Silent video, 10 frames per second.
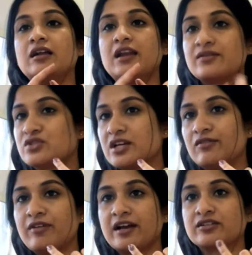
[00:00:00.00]
lifestyle
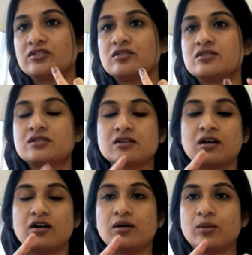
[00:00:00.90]
factors,
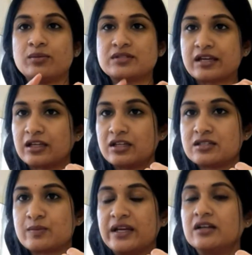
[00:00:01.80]
second
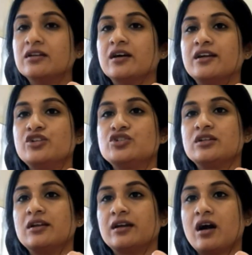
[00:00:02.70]
is medical
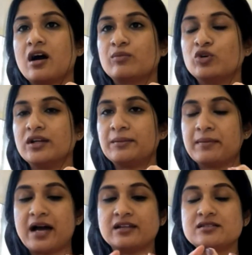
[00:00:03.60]
condition like hormonal
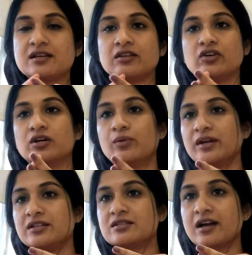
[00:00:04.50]
imbalance, and third
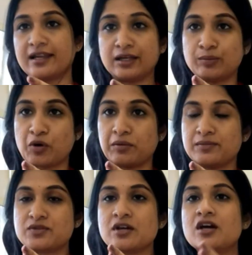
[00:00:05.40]
one is gynec problems.